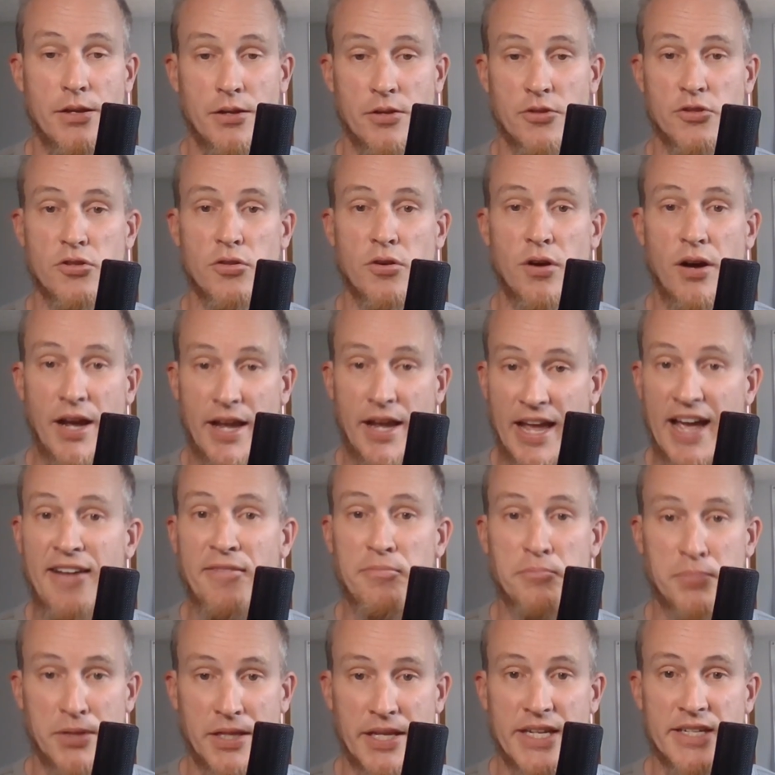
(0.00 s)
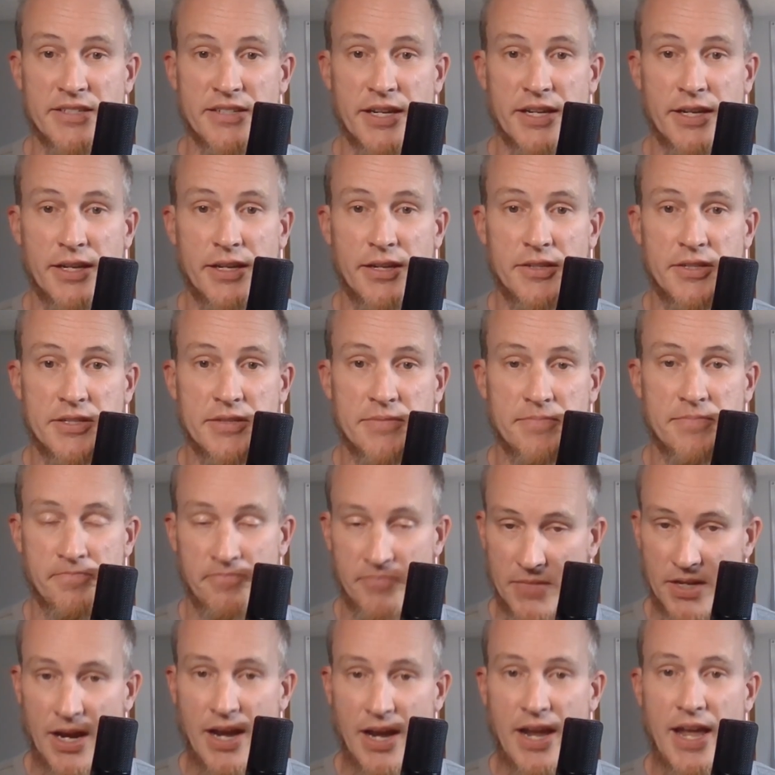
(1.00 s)
So I have plane tickets.
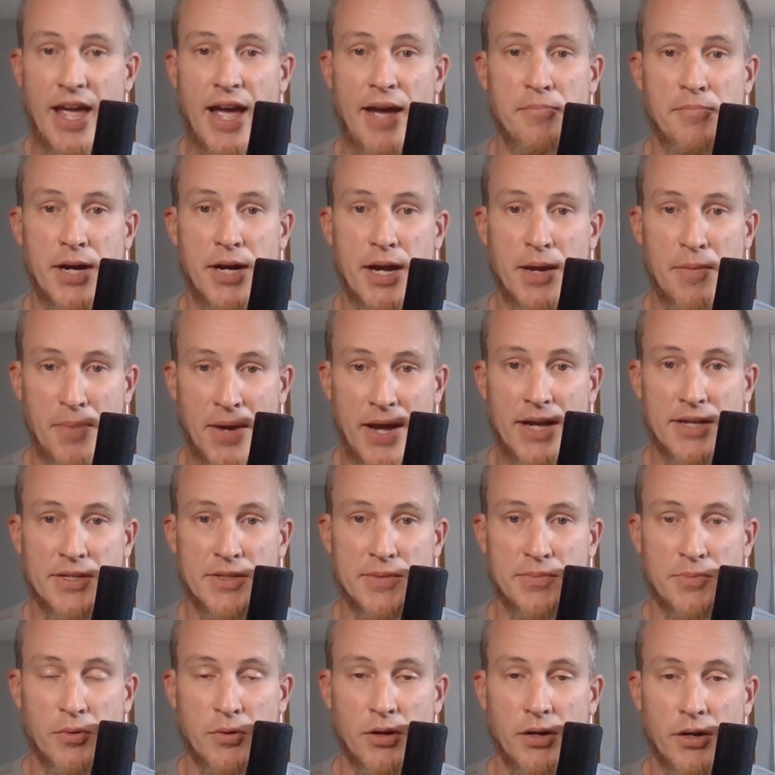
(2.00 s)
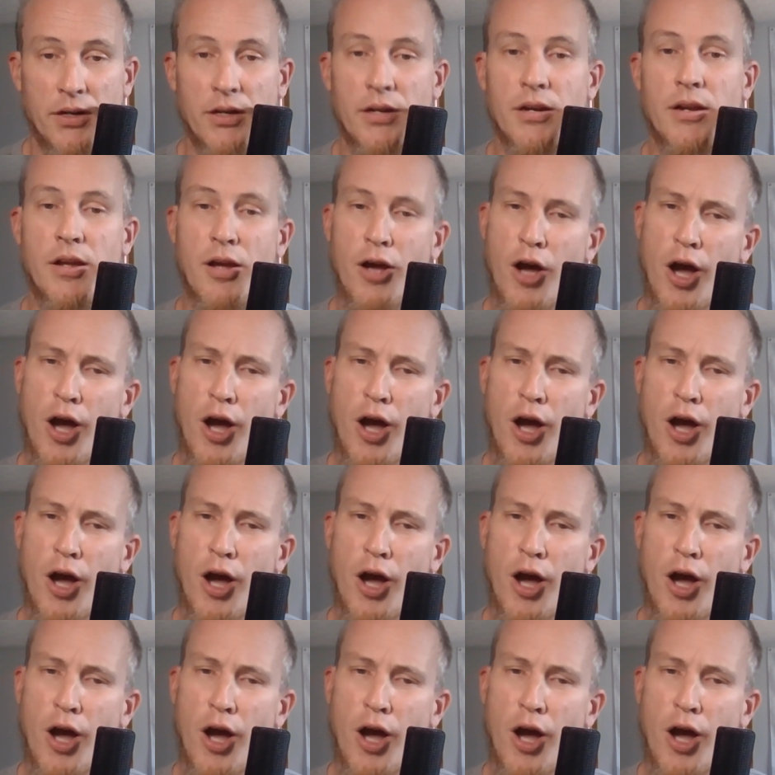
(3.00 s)
I have my passport.